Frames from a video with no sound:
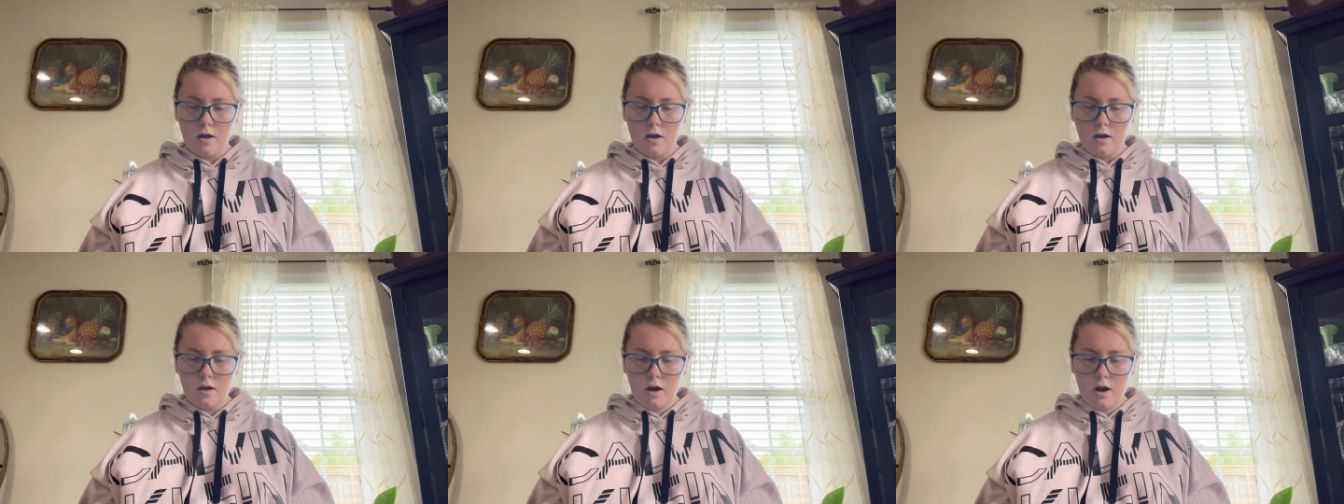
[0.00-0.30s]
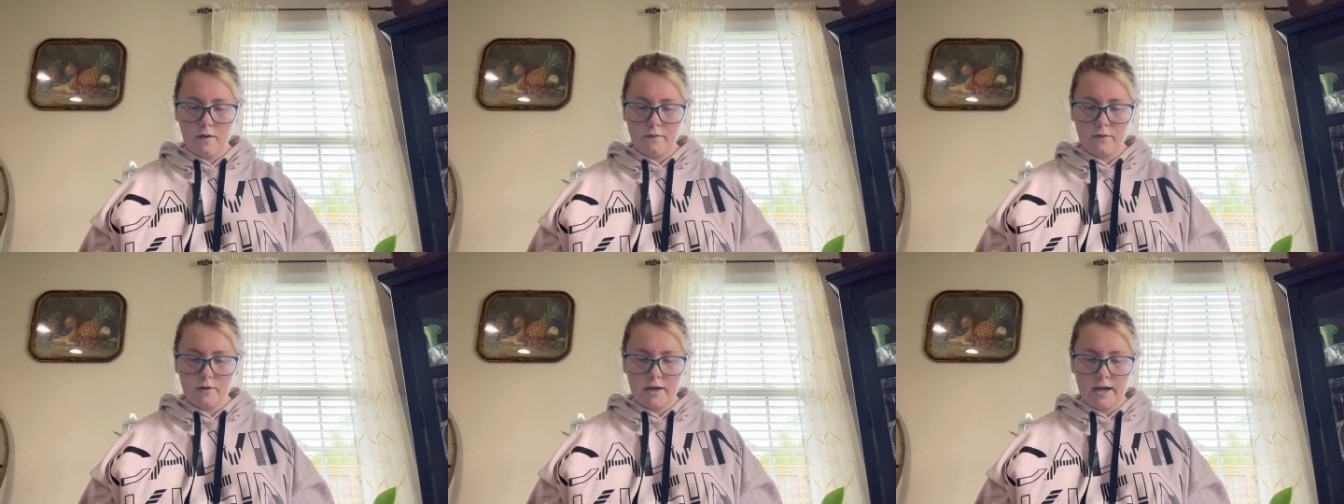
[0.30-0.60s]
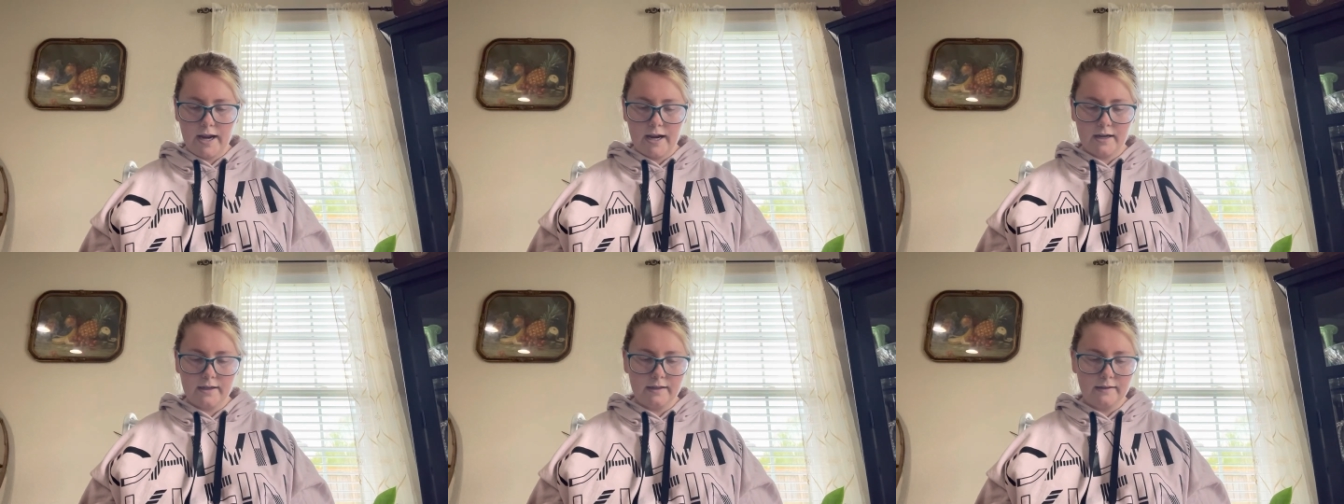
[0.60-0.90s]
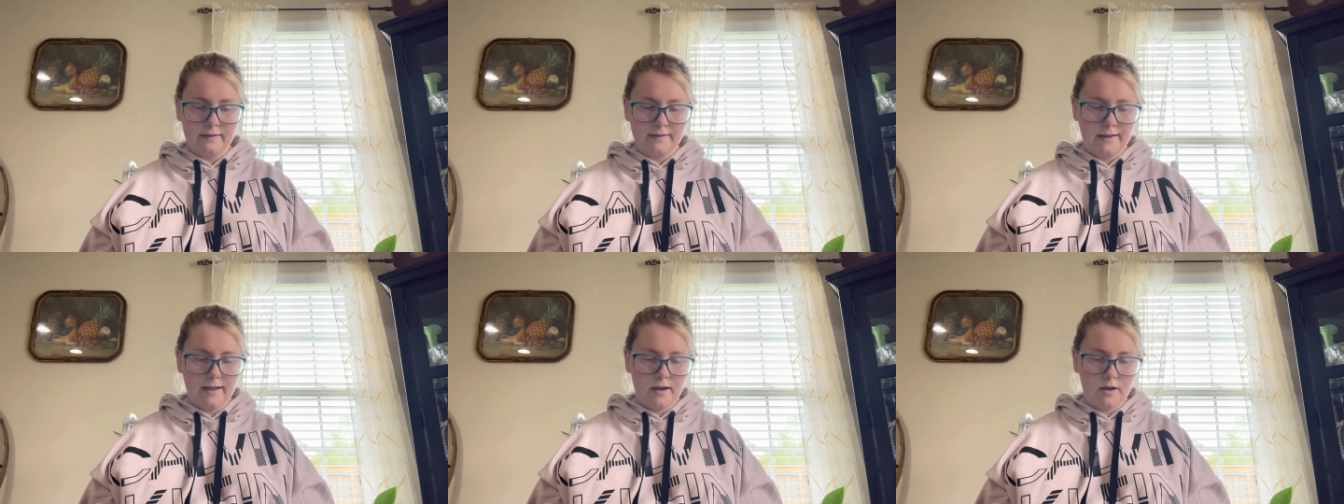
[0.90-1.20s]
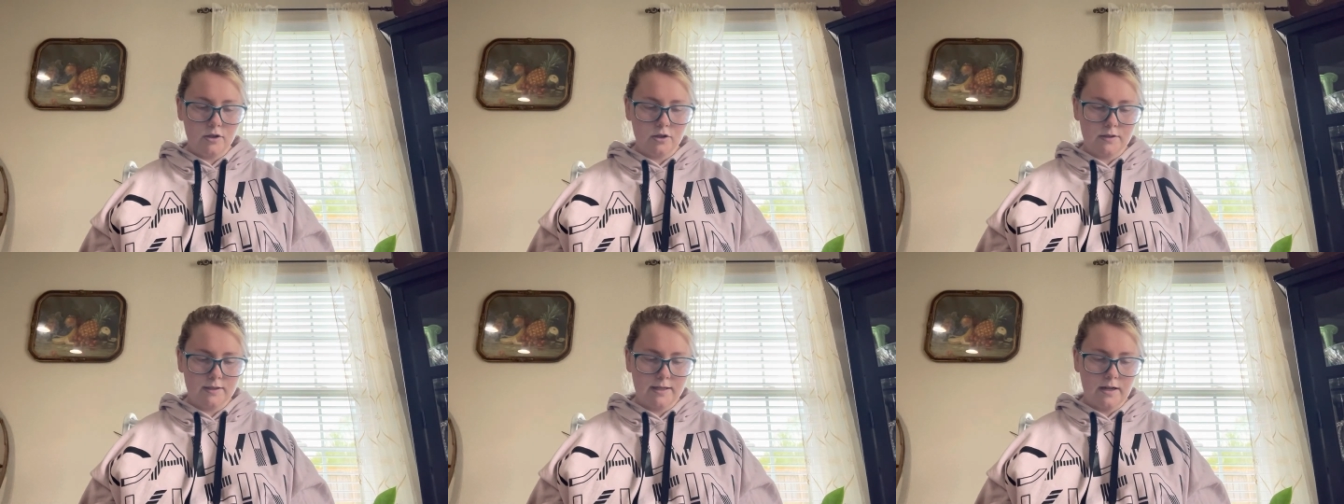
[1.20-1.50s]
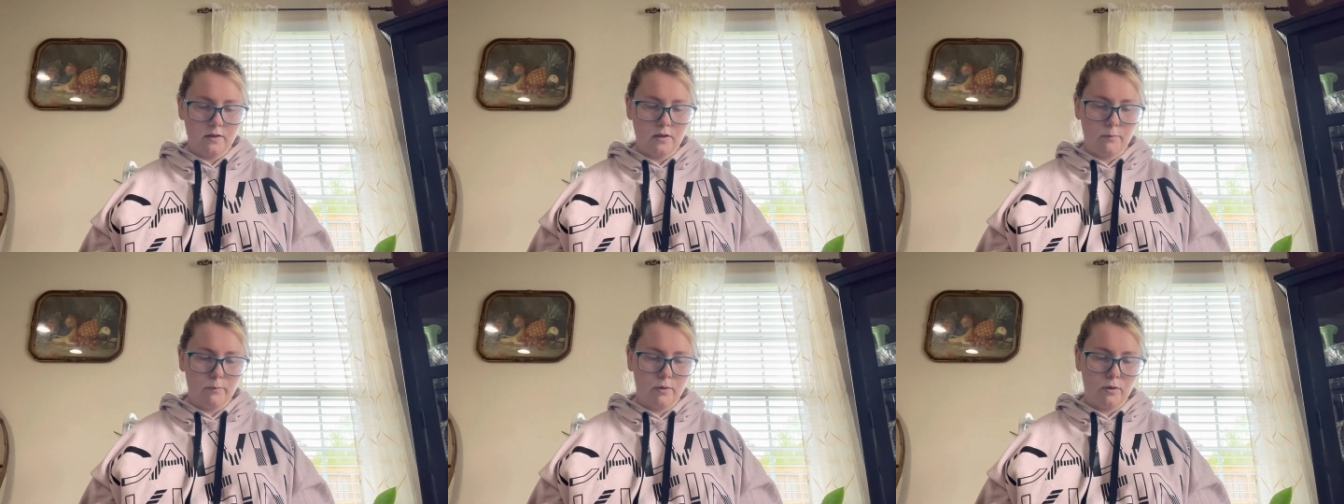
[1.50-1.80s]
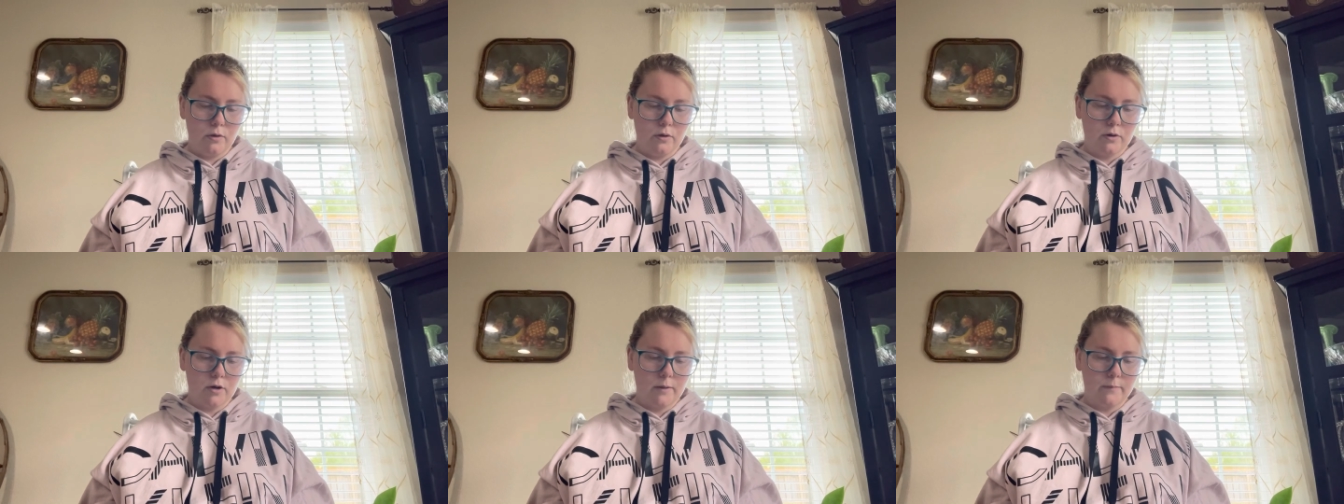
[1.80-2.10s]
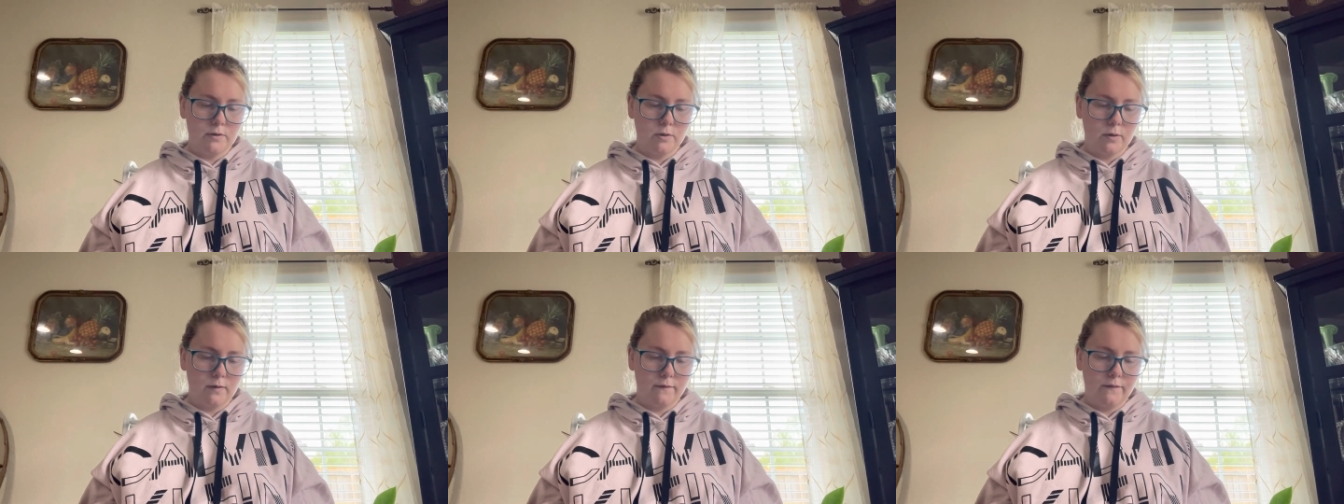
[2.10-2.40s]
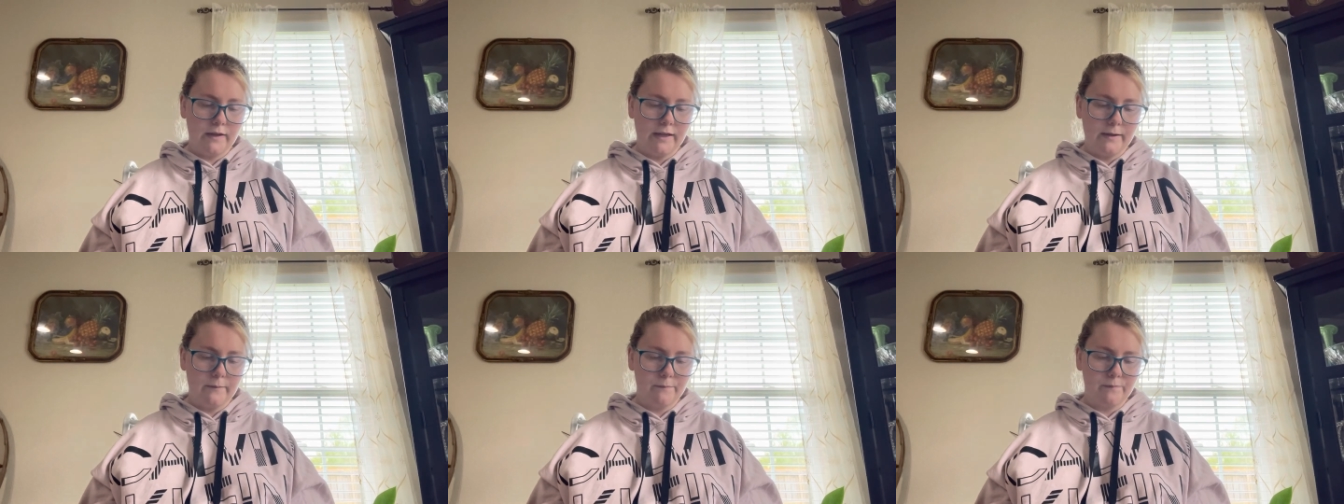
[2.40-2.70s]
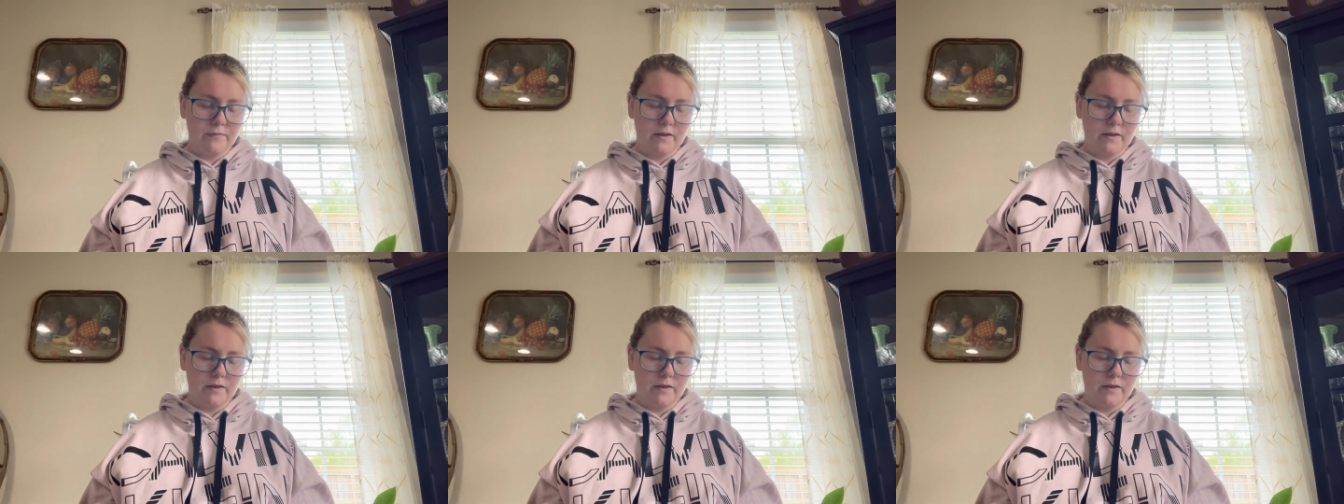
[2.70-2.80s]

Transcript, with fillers: offered hand and let Stella pull her up to her feet.